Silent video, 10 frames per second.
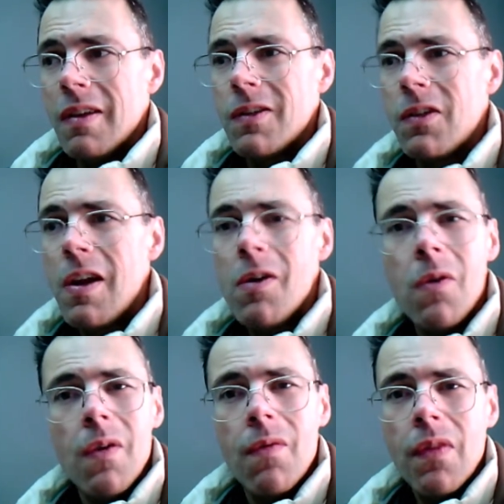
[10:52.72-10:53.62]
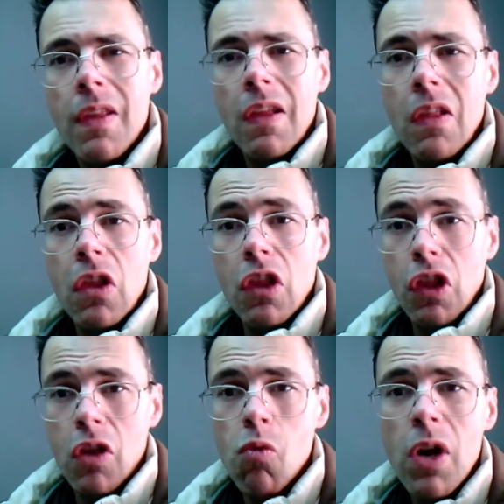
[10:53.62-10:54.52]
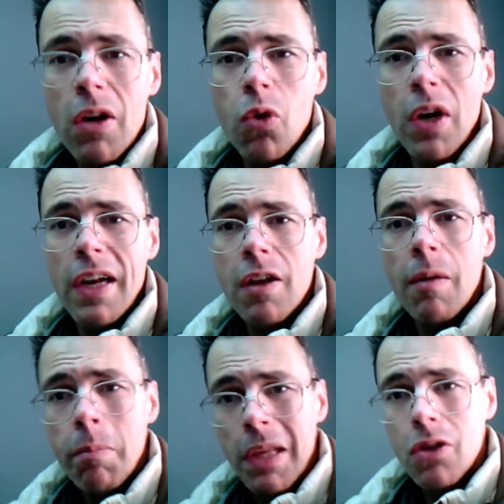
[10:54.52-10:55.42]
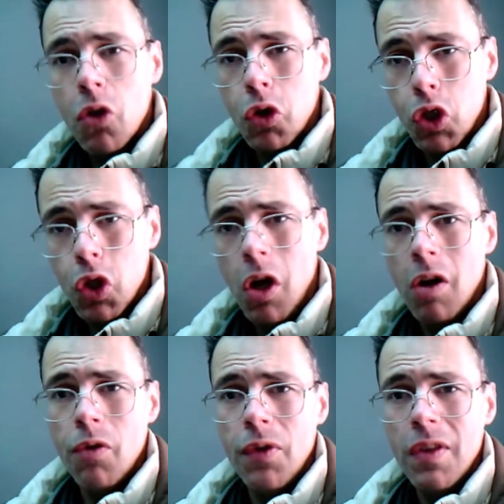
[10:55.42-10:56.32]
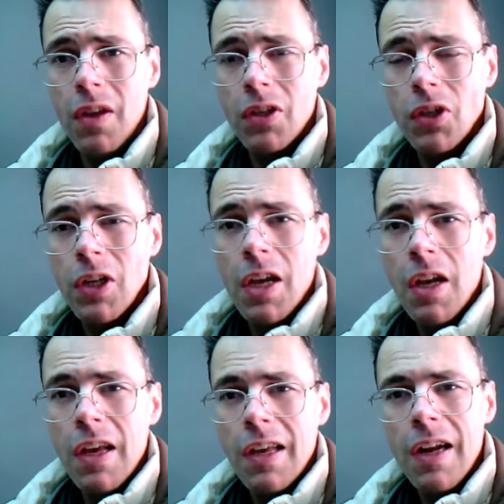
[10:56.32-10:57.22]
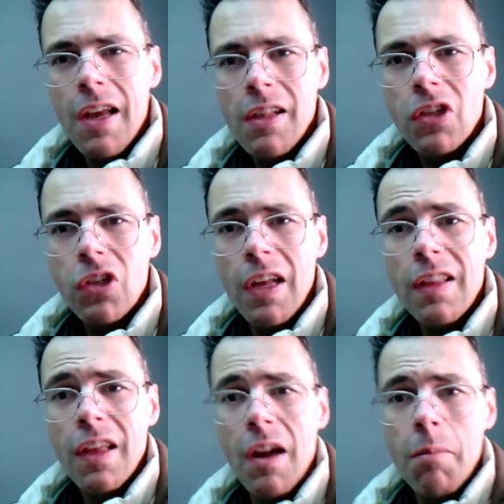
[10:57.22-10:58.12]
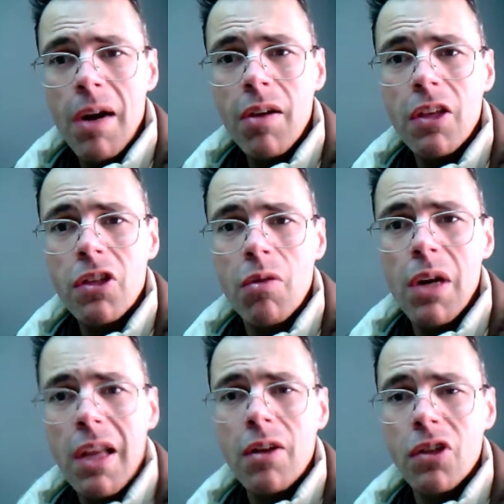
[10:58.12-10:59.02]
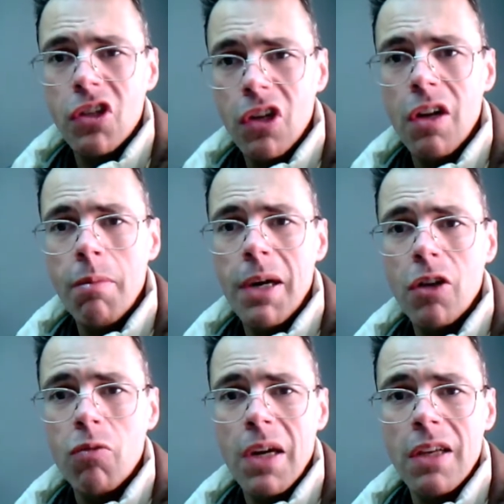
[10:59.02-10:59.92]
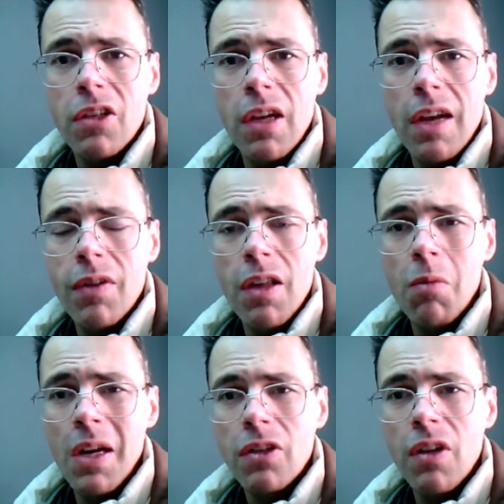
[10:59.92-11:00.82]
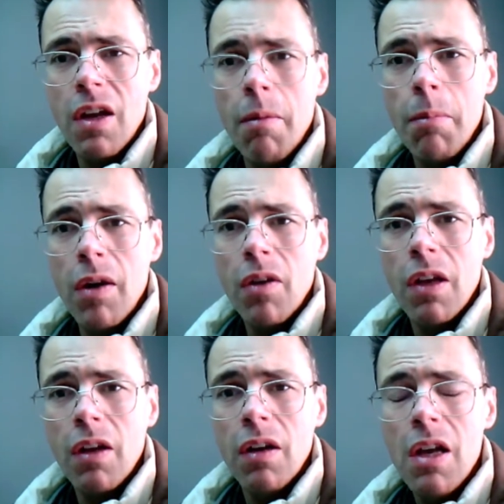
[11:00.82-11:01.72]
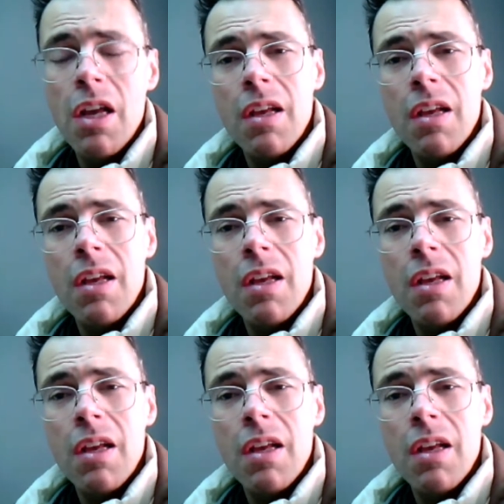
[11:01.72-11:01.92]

still, the one who had a complete control over this. And I understand that Americans are really concerned about when I say every time when I say American.